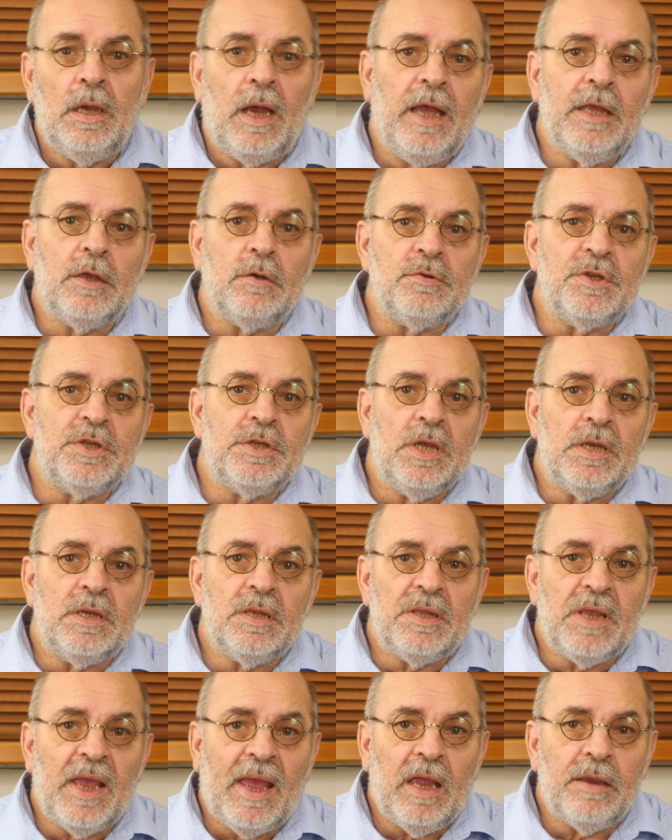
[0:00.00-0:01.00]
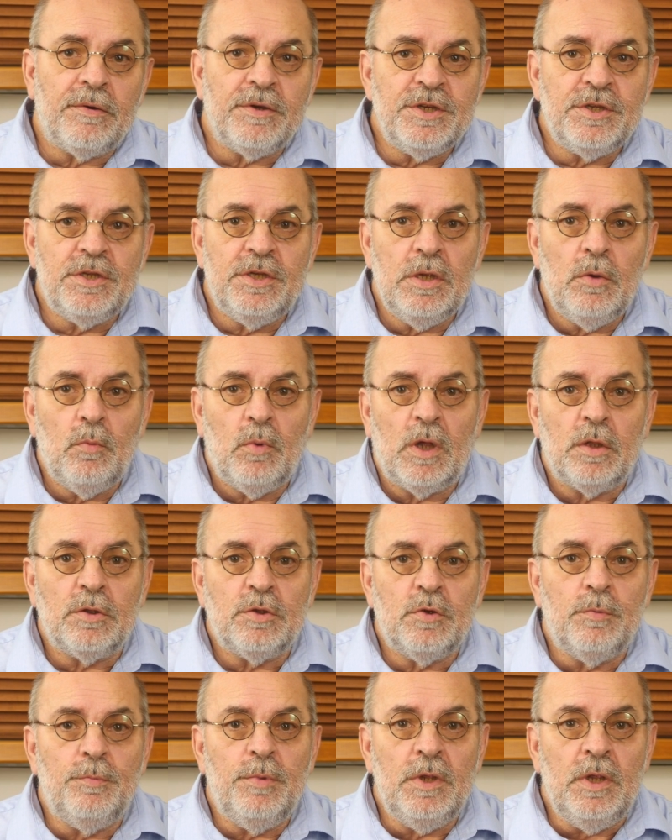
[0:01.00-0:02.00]
I considered the Aries G1
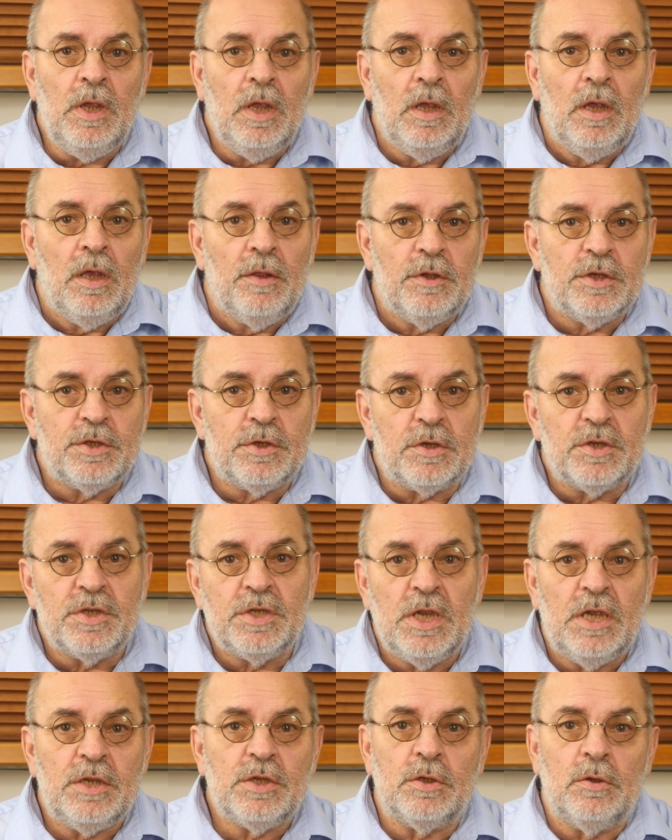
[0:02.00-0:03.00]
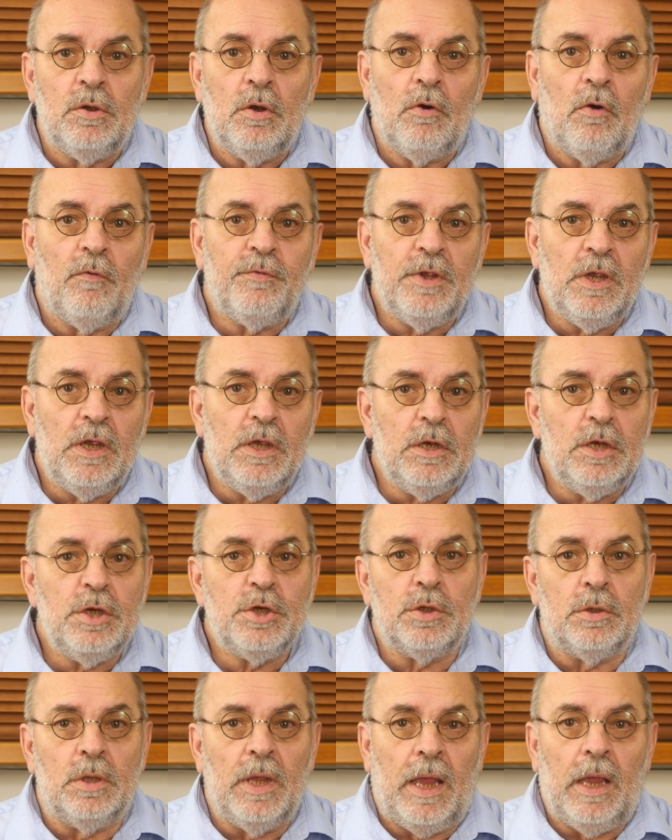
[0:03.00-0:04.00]
to be the successor of the
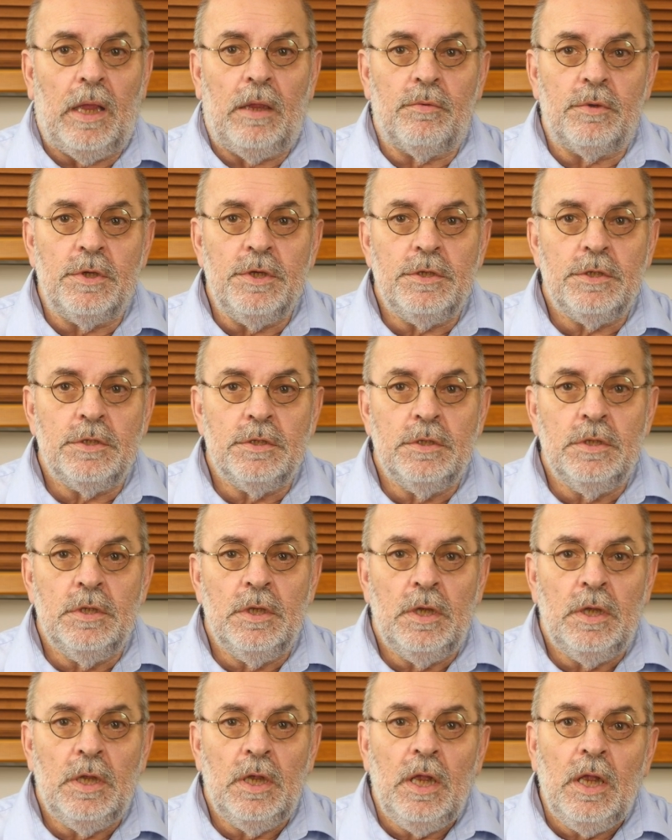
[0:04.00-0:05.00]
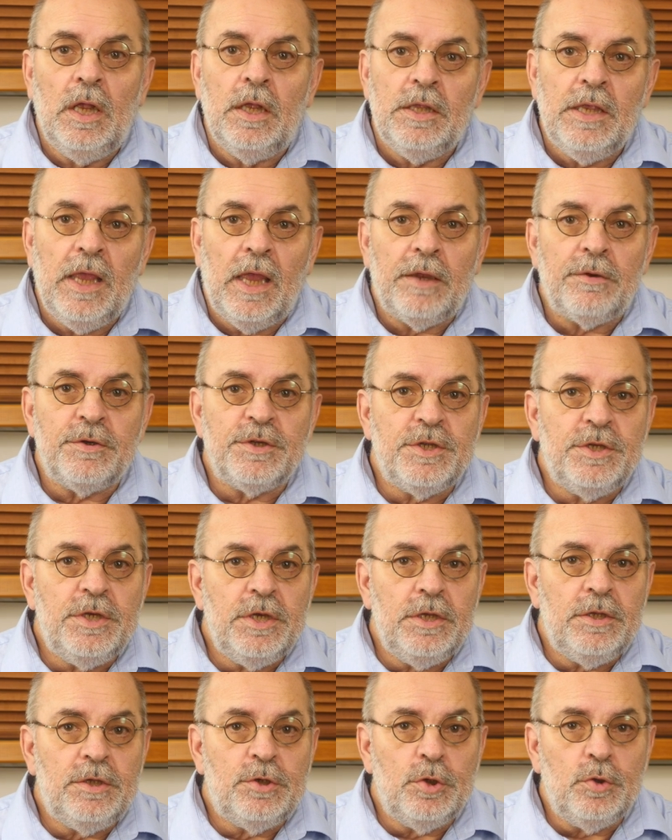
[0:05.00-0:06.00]
initial Aries. The Aries
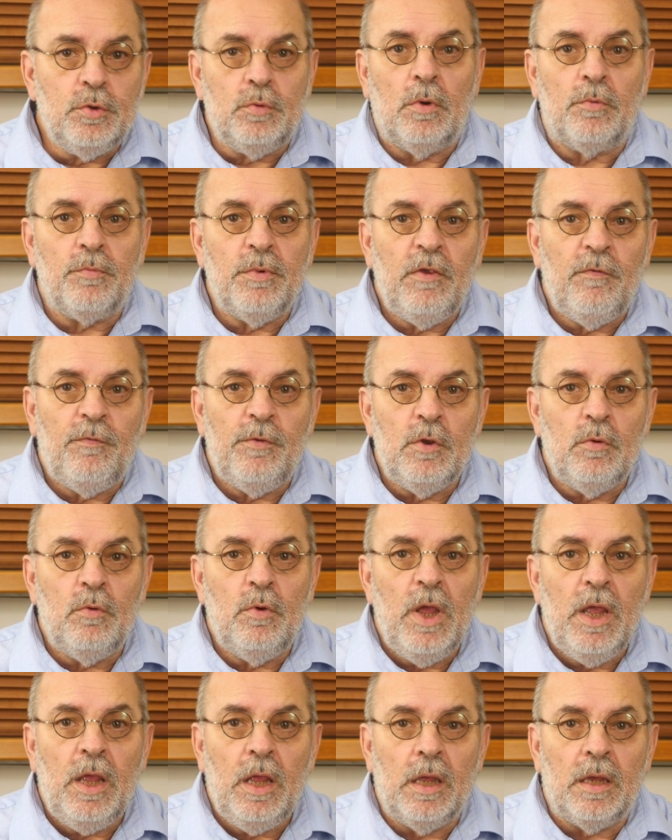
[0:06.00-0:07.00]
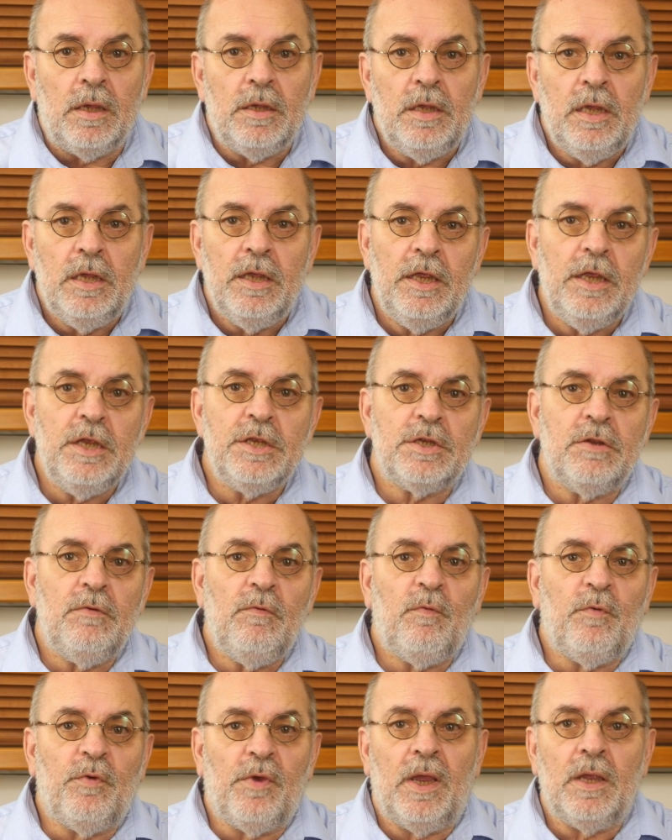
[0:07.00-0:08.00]
G2 on review here is in
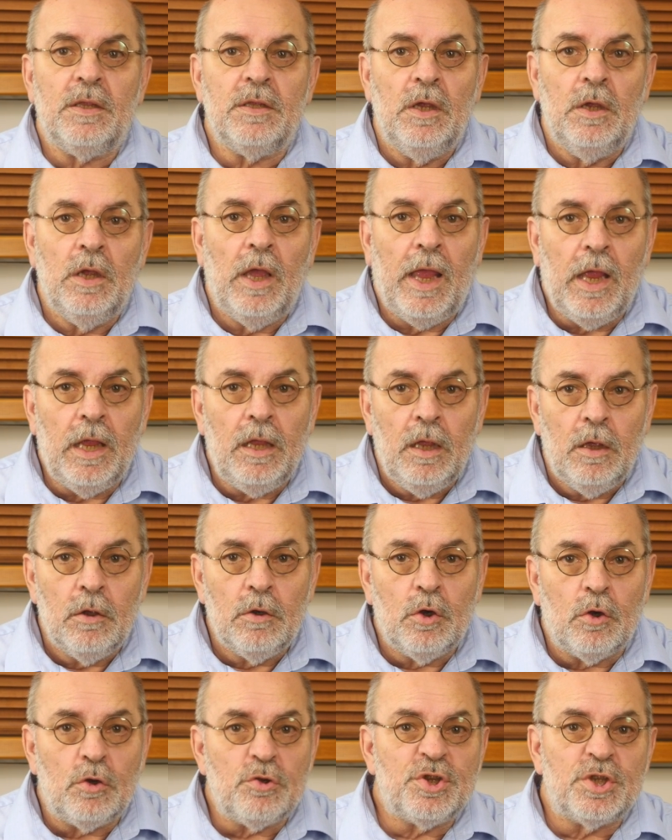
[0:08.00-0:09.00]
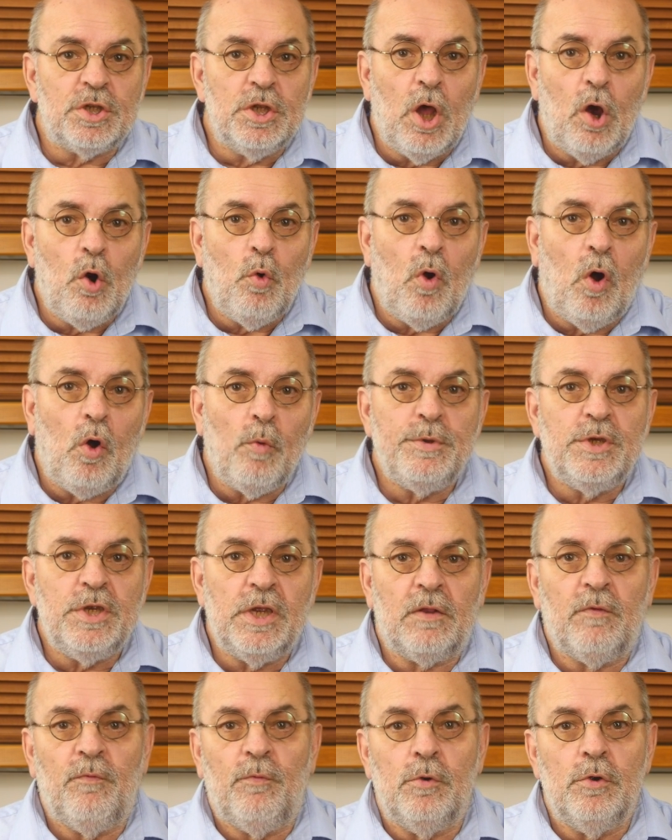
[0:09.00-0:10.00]
fact a
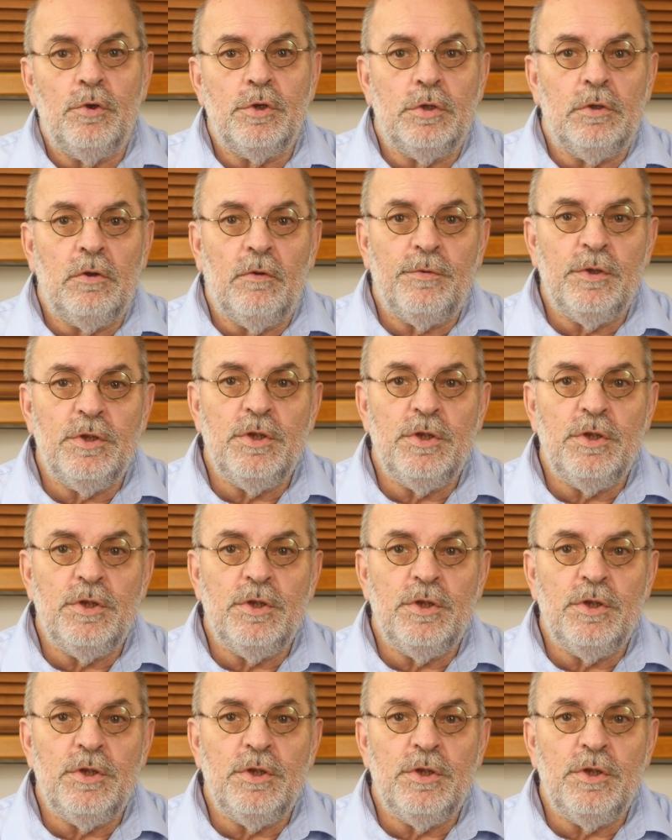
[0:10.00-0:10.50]
cost-no-object version of